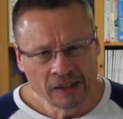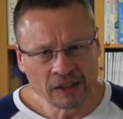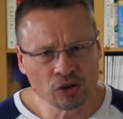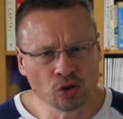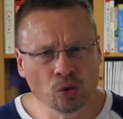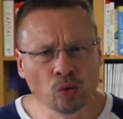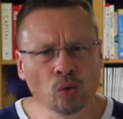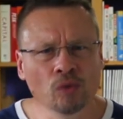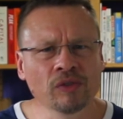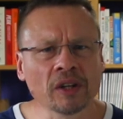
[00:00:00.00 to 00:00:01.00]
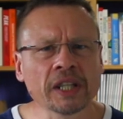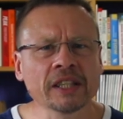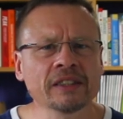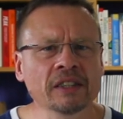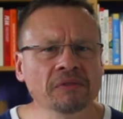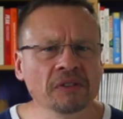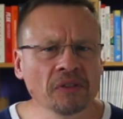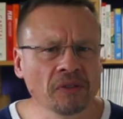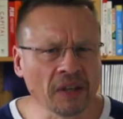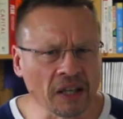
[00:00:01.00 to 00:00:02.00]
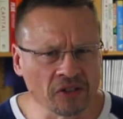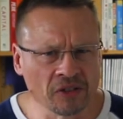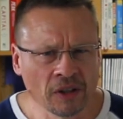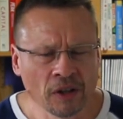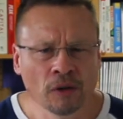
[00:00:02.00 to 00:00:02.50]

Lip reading: There's two very different things.